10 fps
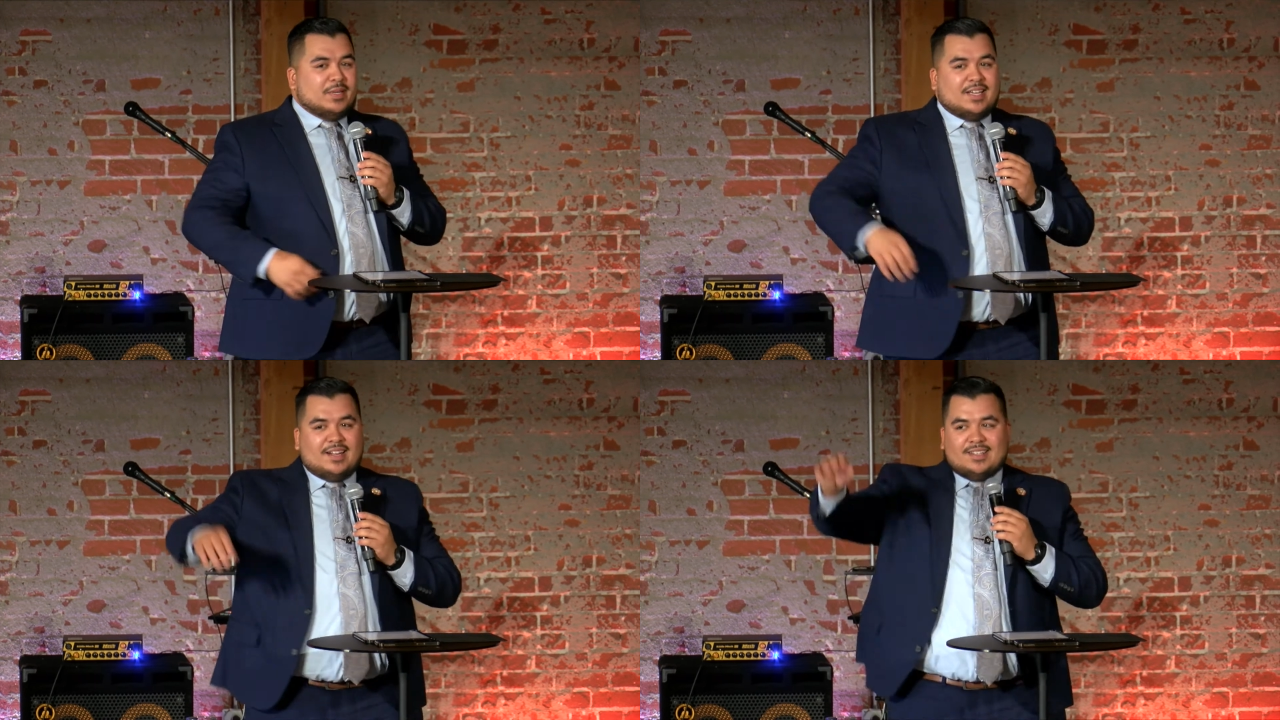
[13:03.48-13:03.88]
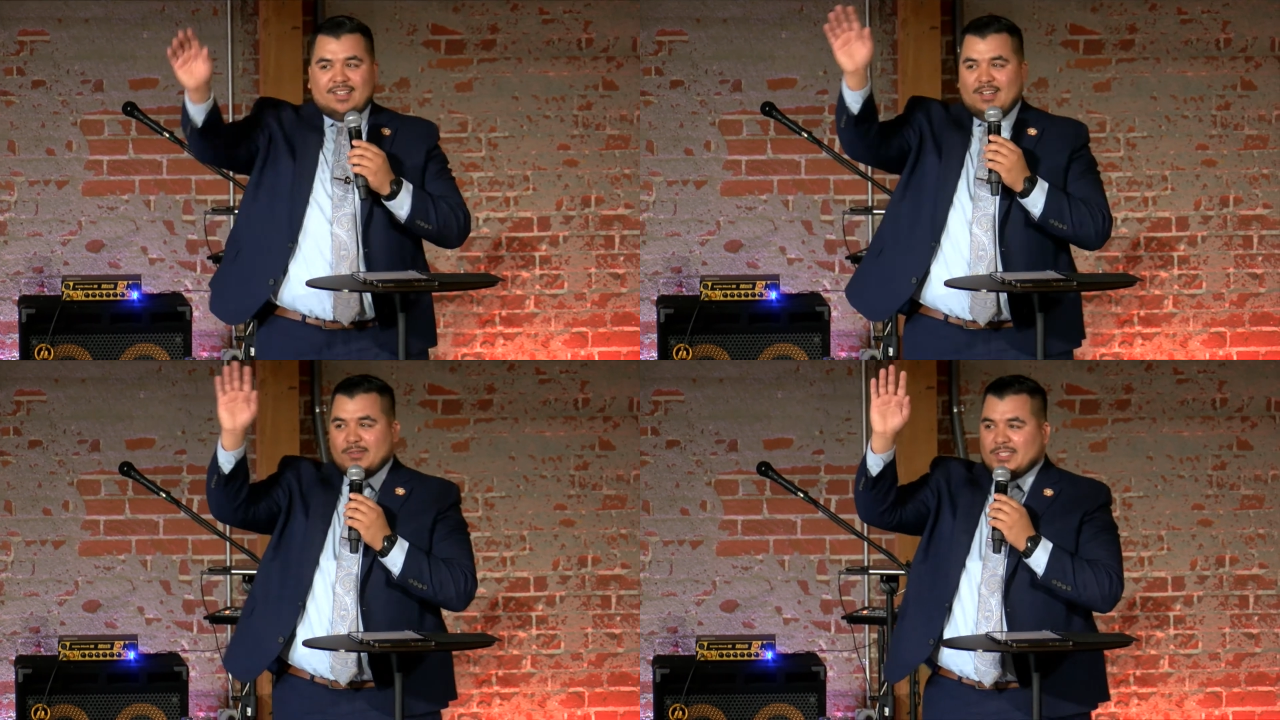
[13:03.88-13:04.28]
got good
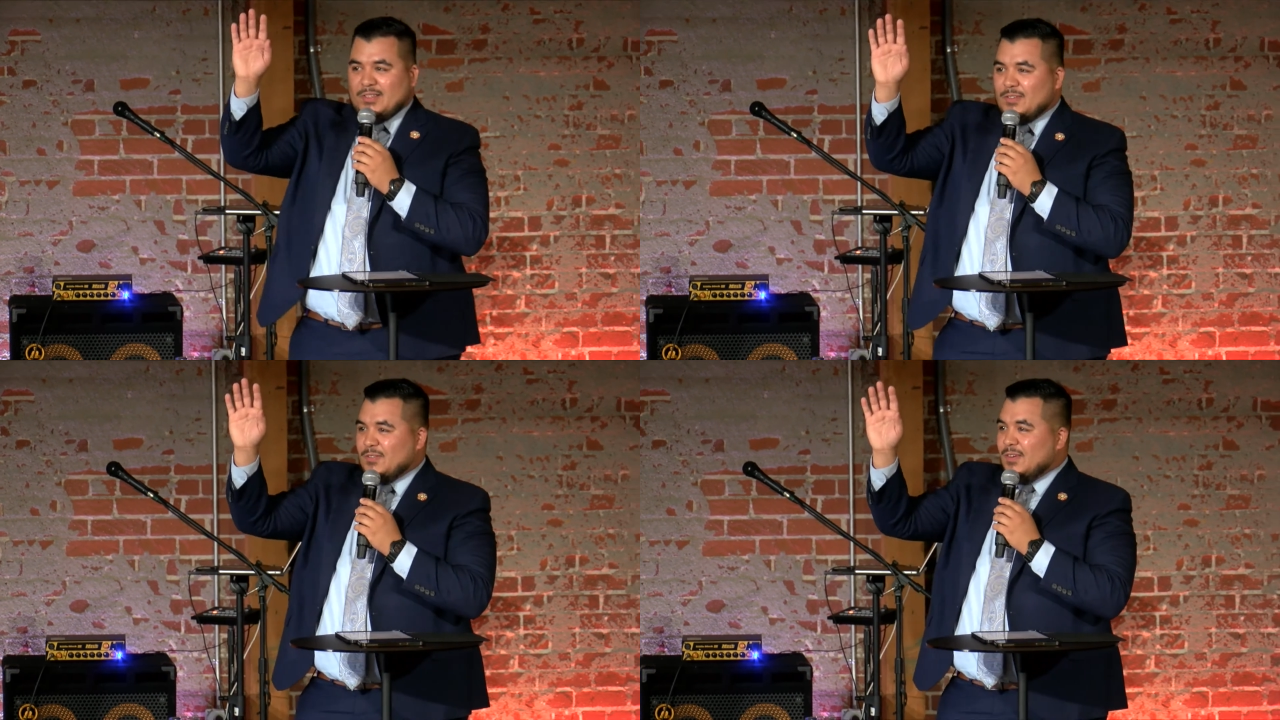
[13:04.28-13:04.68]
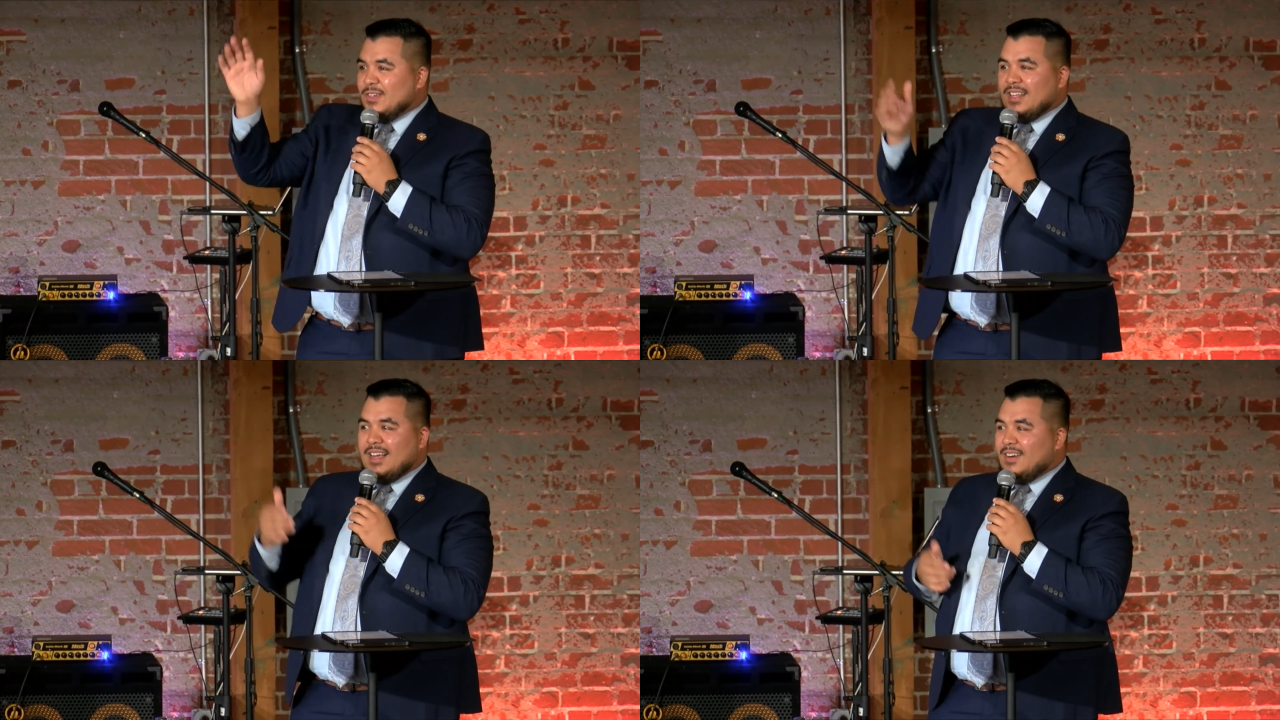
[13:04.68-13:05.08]
notes on their phone?
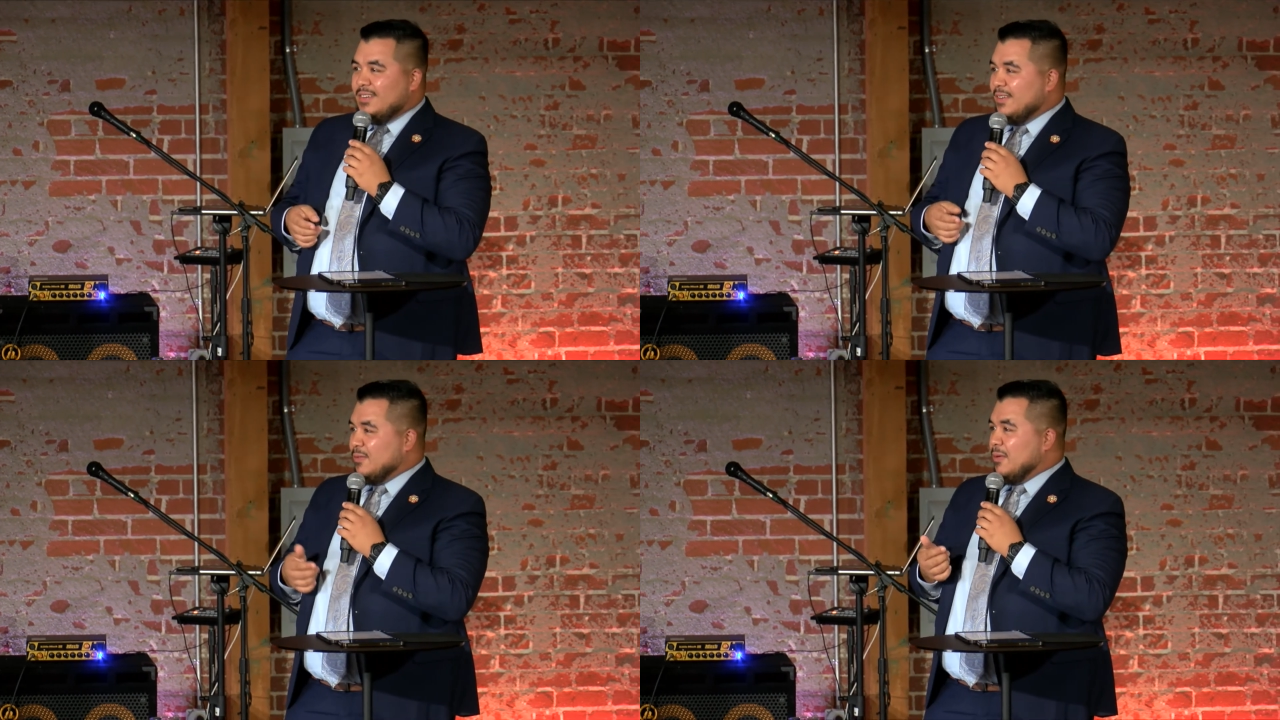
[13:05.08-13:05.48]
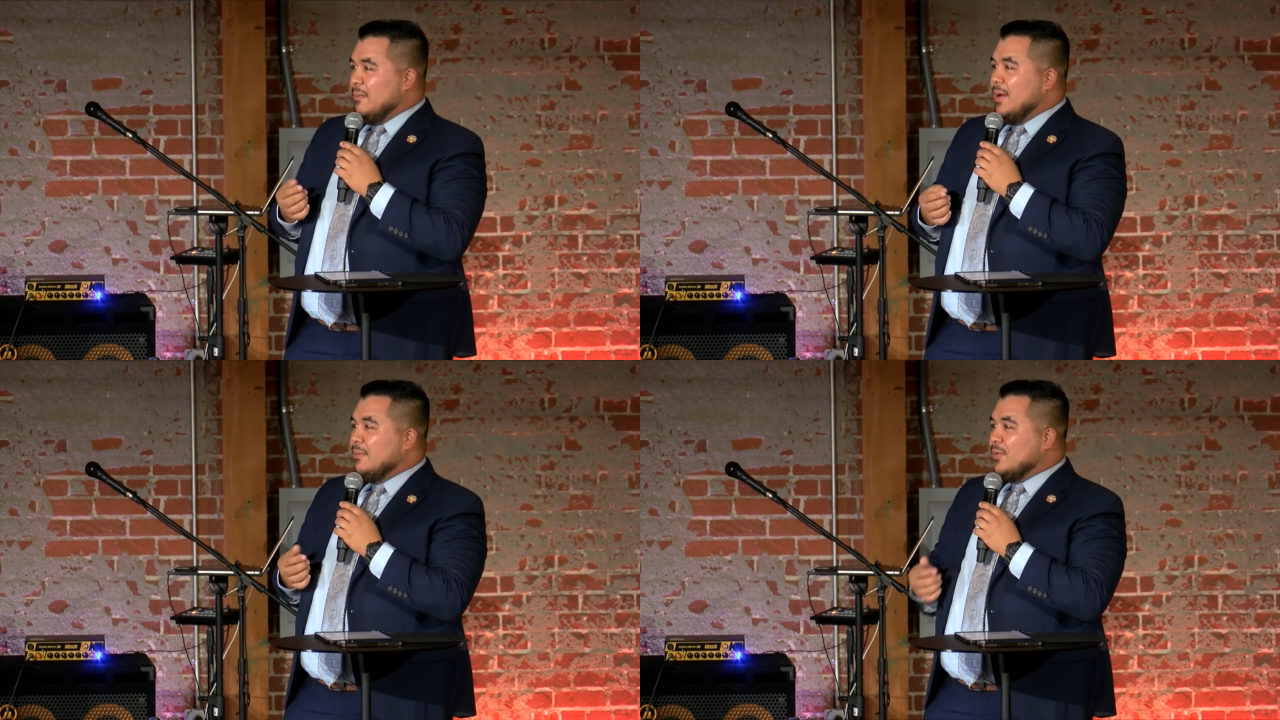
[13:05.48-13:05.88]
You're like, I don't even
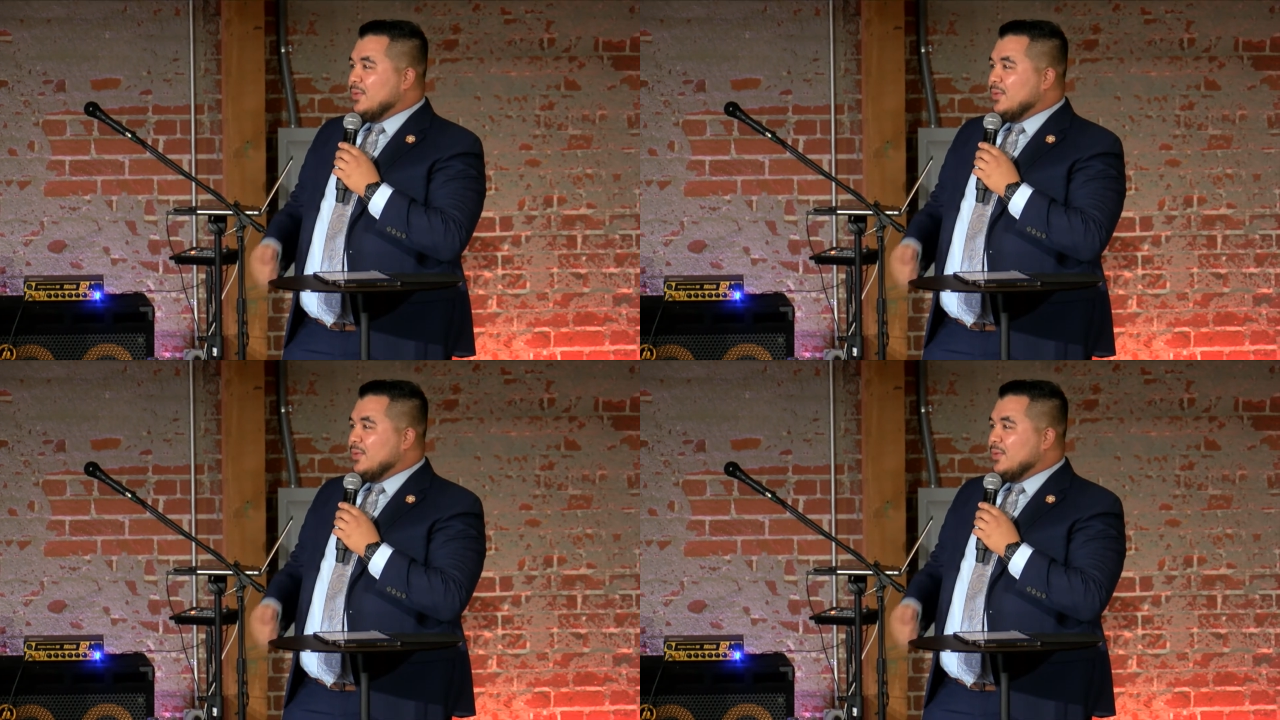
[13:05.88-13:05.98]
remember